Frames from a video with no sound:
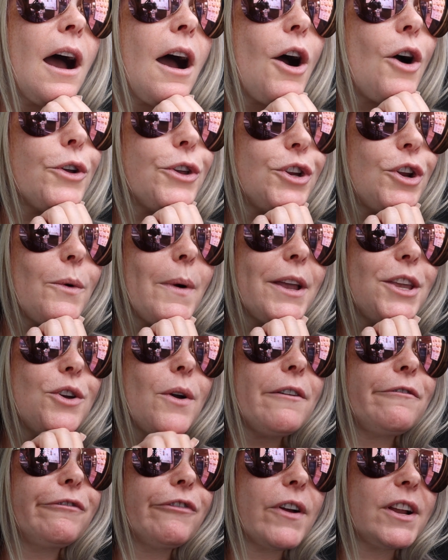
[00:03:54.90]
Oh, you know what?
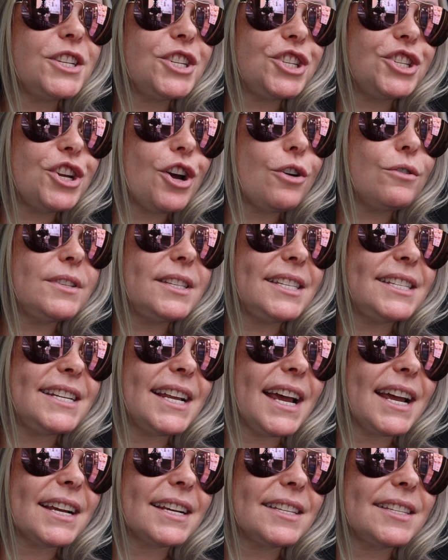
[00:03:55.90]
You have French toast
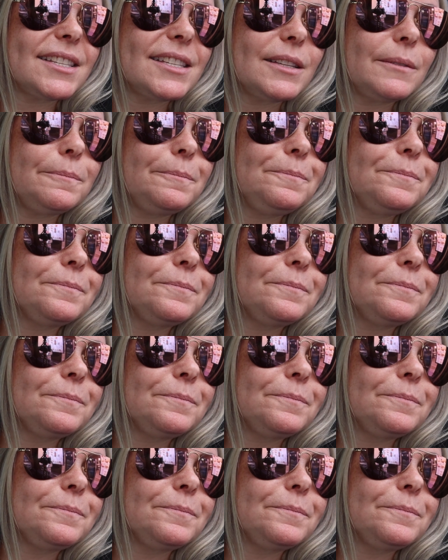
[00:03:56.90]
sticks.